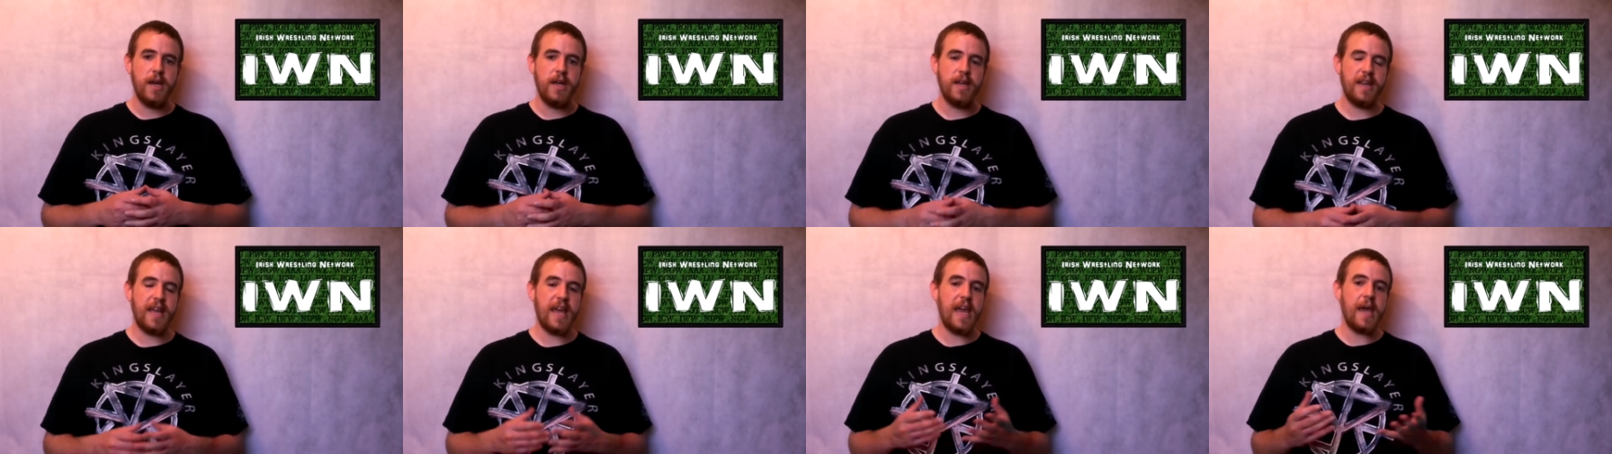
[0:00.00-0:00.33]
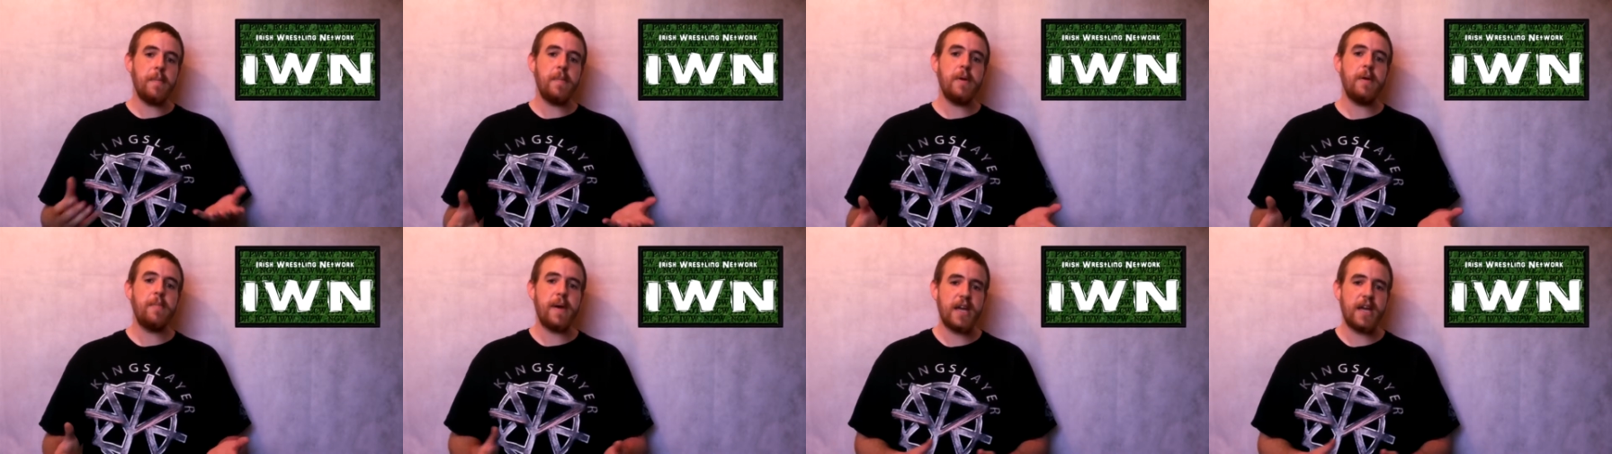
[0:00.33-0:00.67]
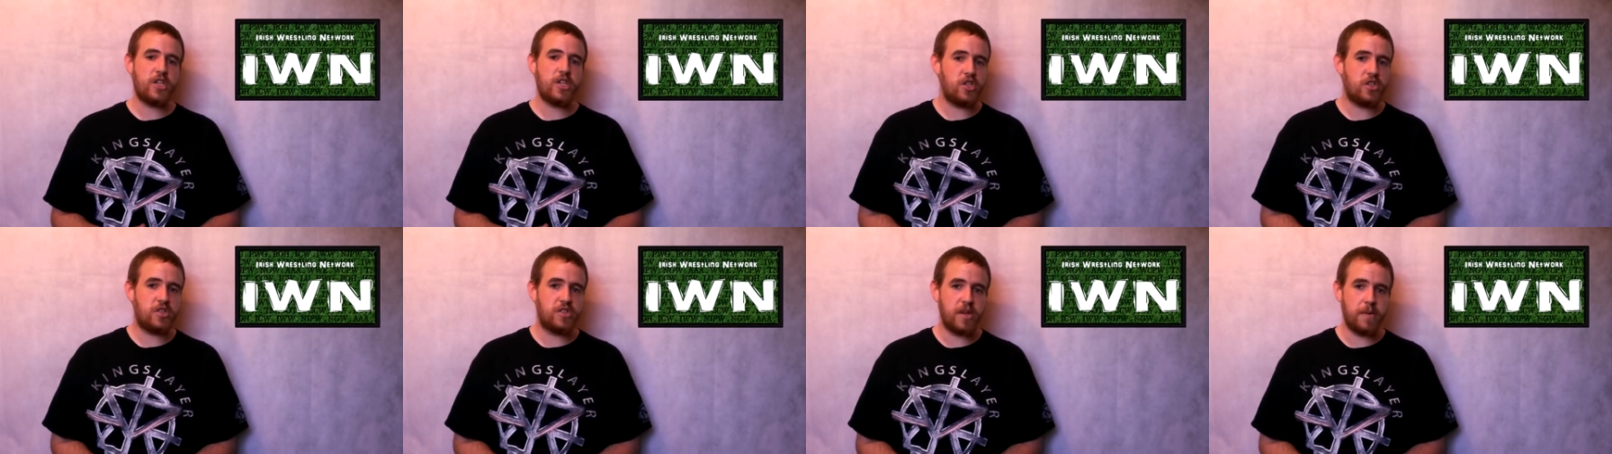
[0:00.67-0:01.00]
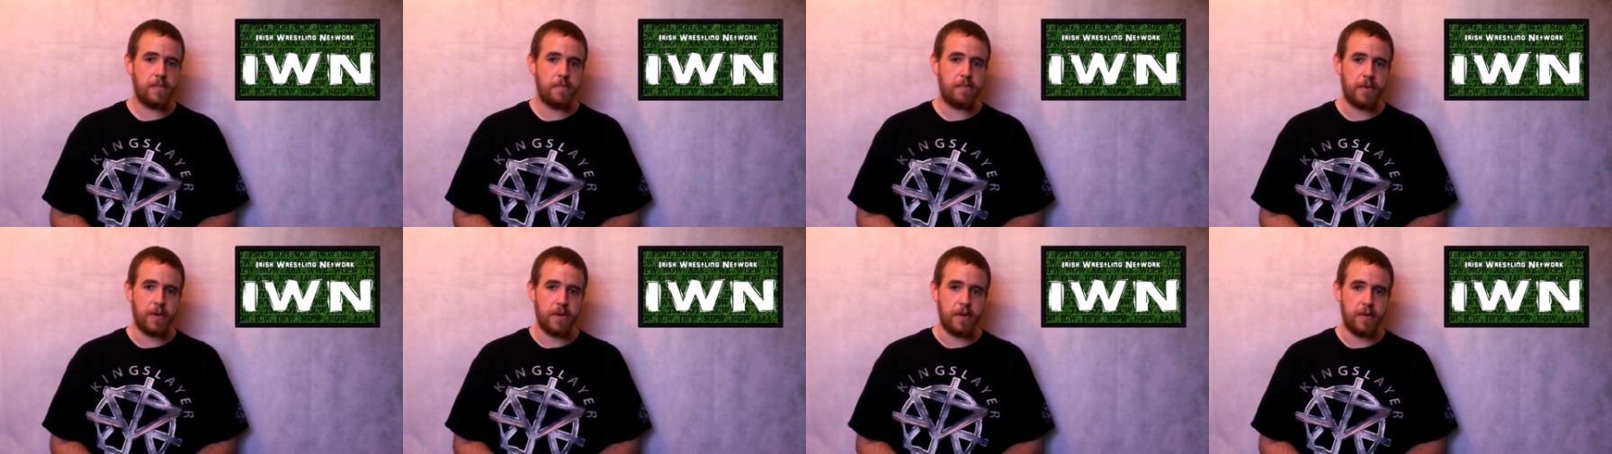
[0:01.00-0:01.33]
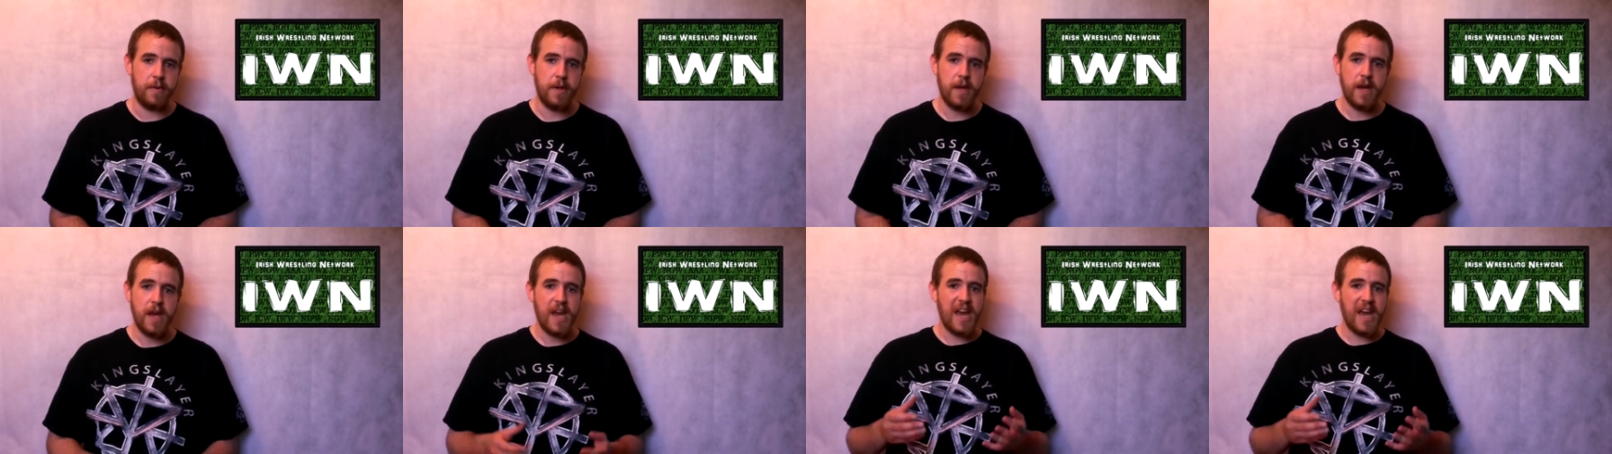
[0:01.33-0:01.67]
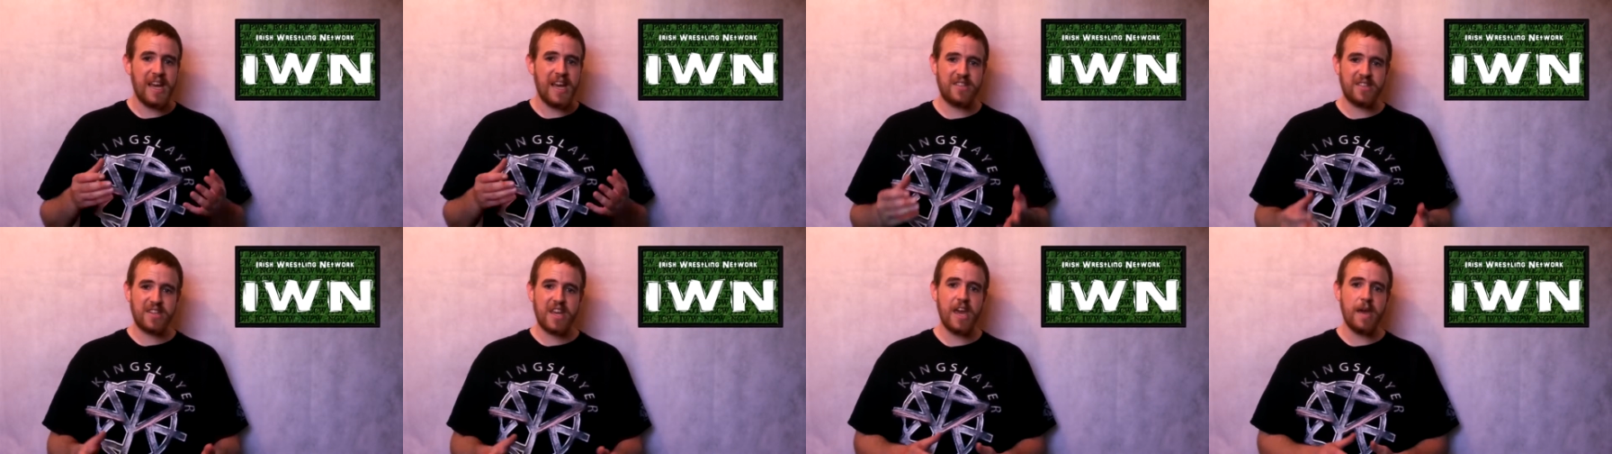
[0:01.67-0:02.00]
The aim of the match is simple.
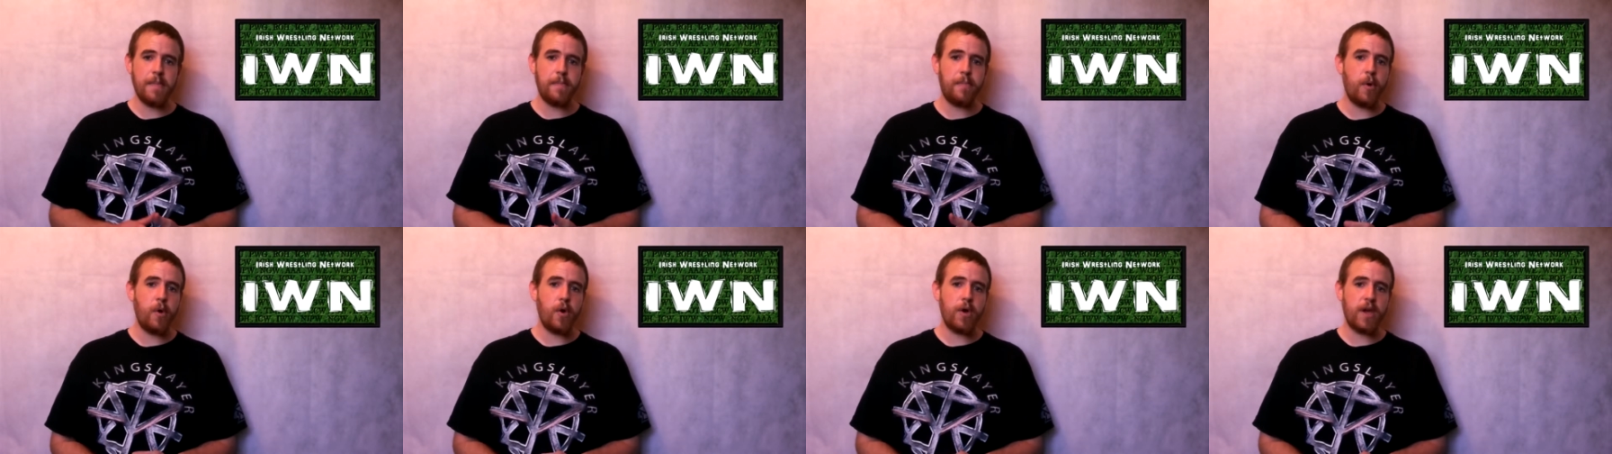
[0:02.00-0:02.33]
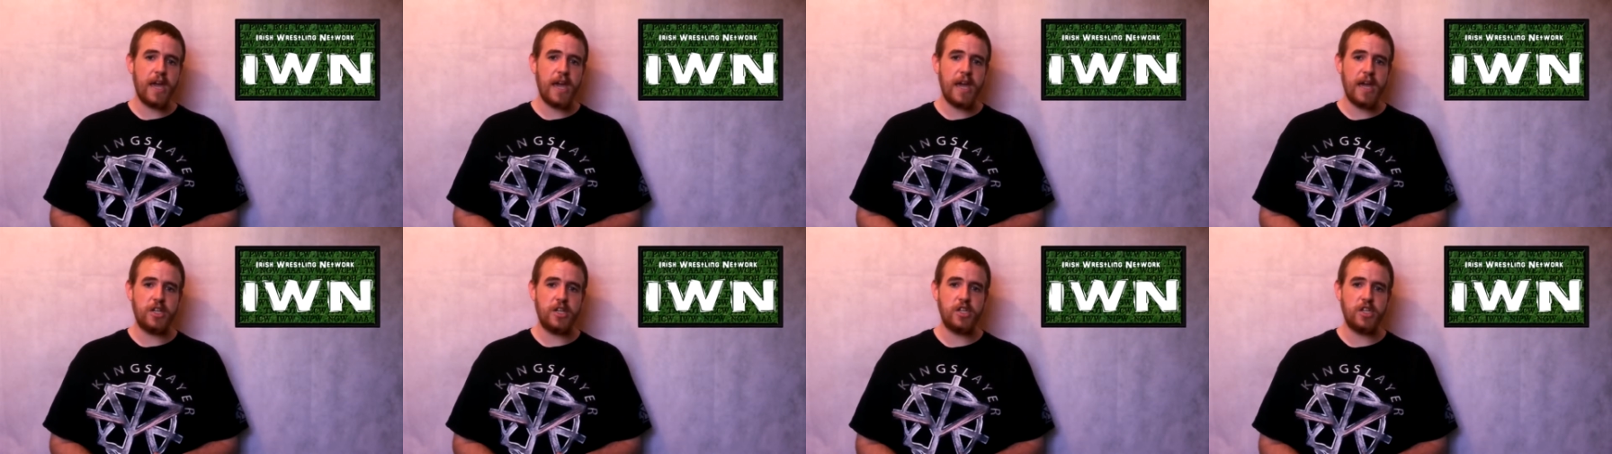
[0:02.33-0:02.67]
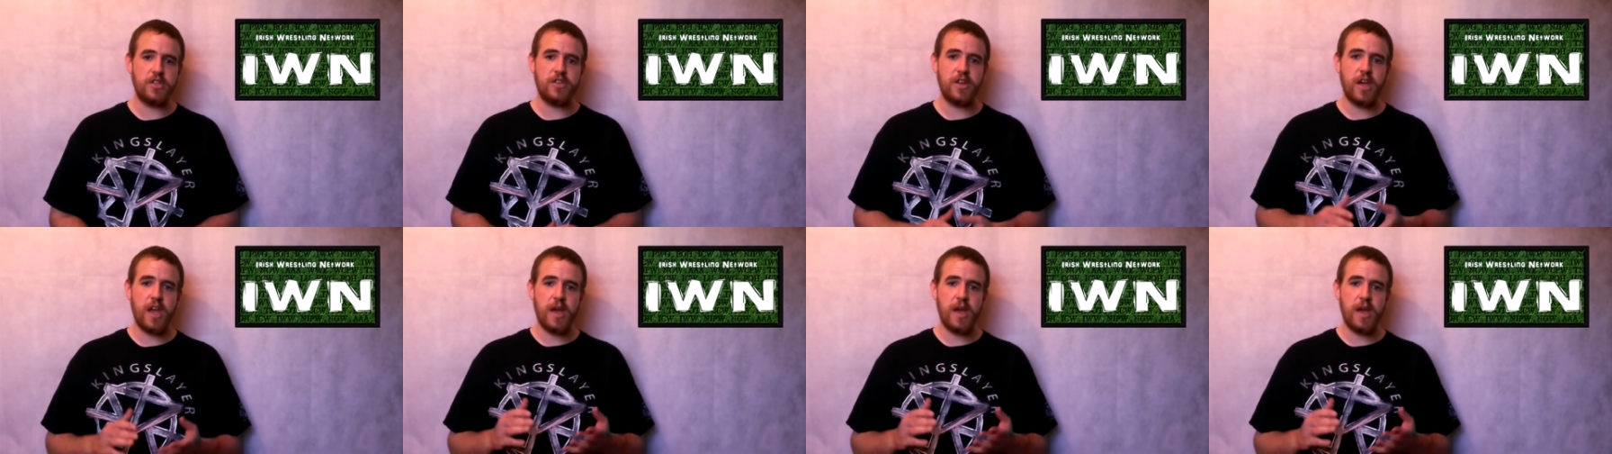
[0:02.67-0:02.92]
Escape both cages